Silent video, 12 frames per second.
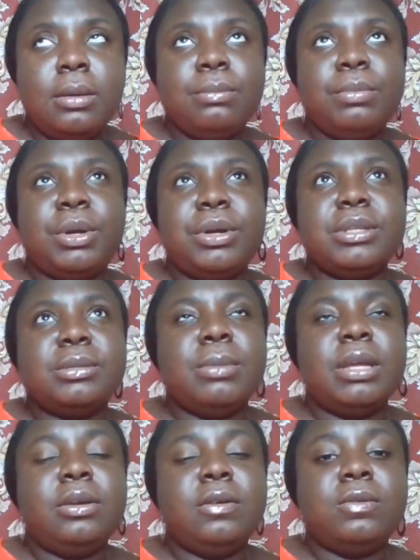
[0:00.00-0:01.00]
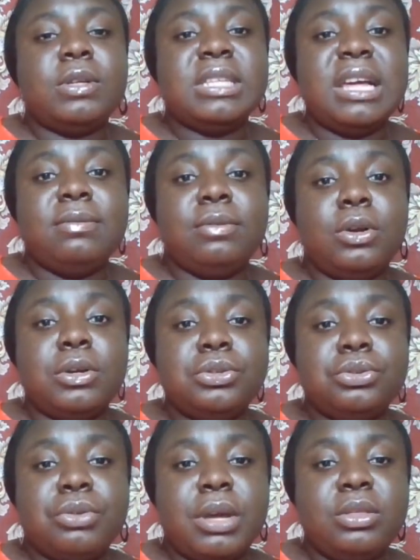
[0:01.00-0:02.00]
Because many of us have lost
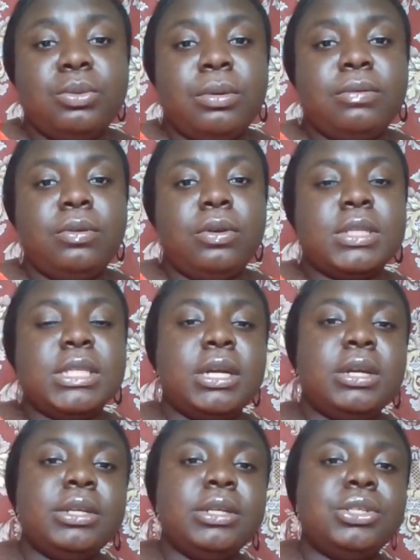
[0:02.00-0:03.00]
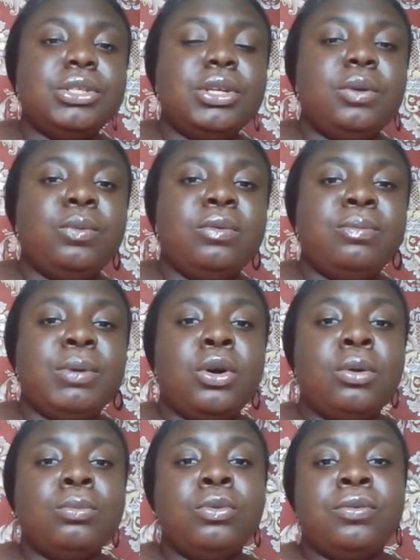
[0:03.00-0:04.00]
strength, we've lost energy, we've
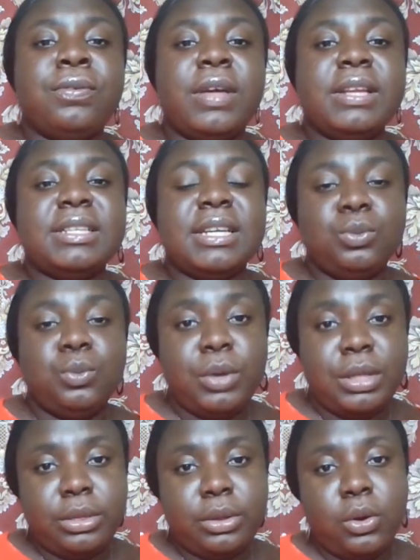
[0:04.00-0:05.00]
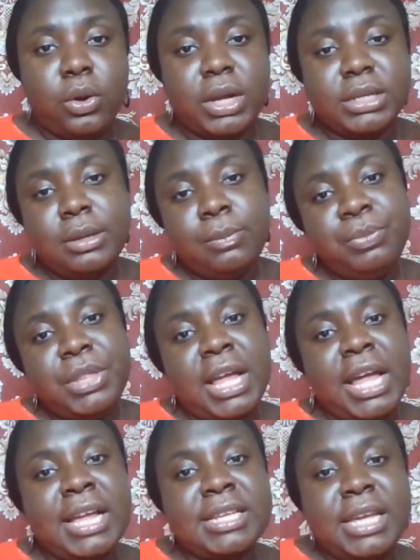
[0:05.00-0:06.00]
become offended with God
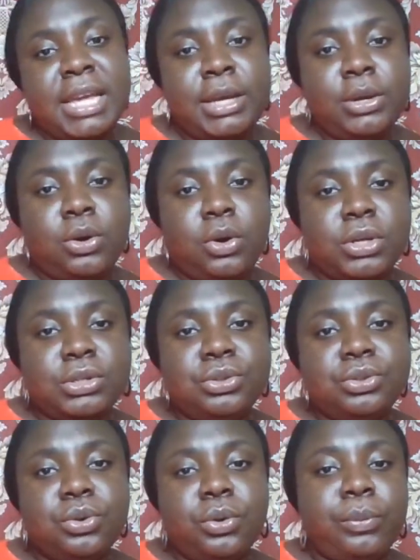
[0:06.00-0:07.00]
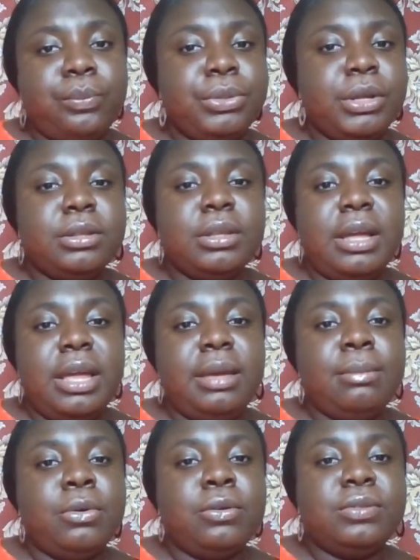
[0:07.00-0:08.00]
and in God. So the
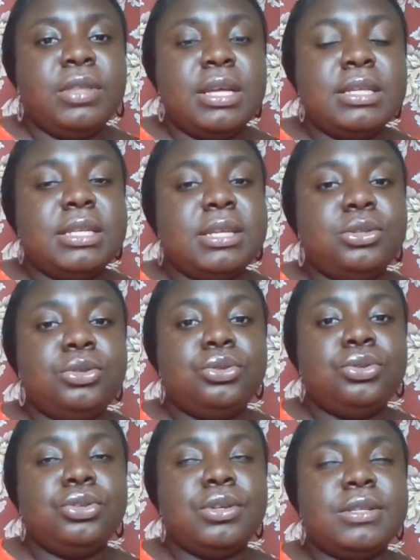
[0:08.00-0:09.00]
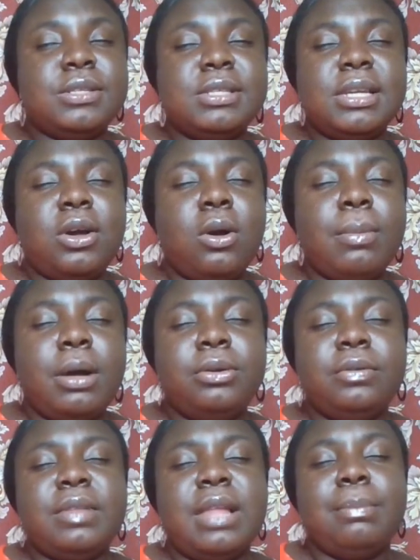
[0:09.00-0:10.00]
aim of this is to just come out
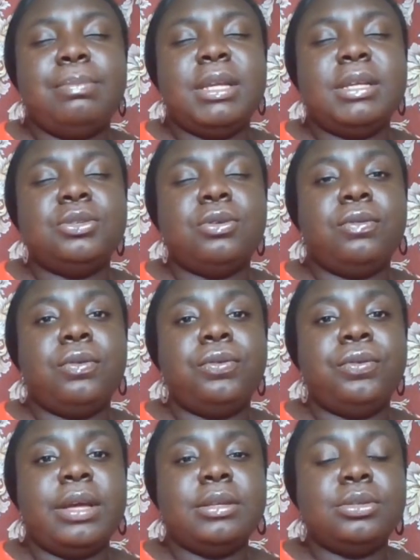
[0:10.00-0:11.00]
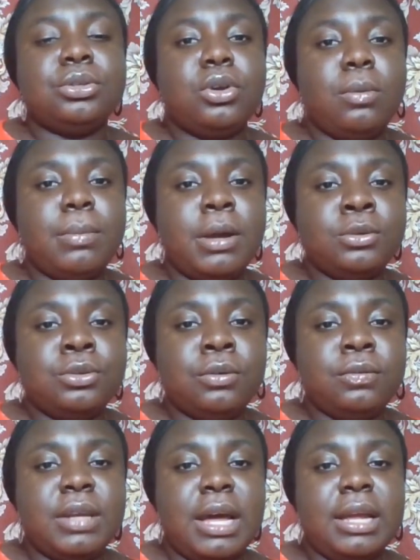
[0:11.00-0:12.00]
of that place of offense, come out
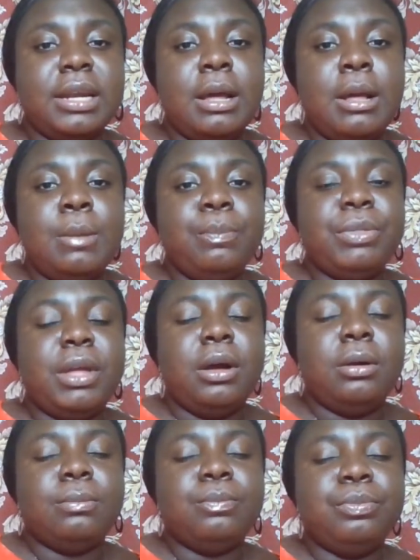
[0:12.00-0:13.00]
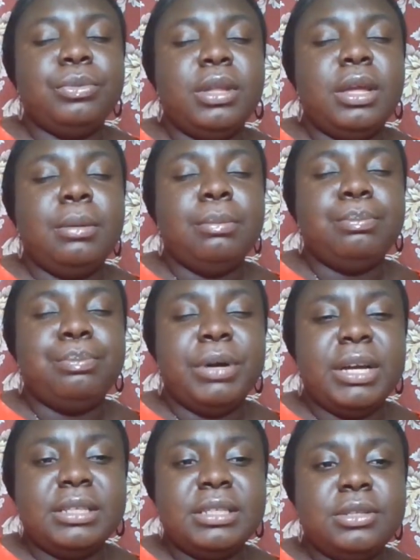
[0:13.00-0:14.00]
of that um,
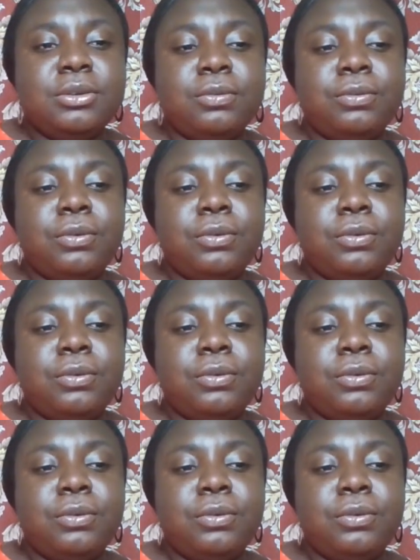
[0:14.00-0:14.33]
burden of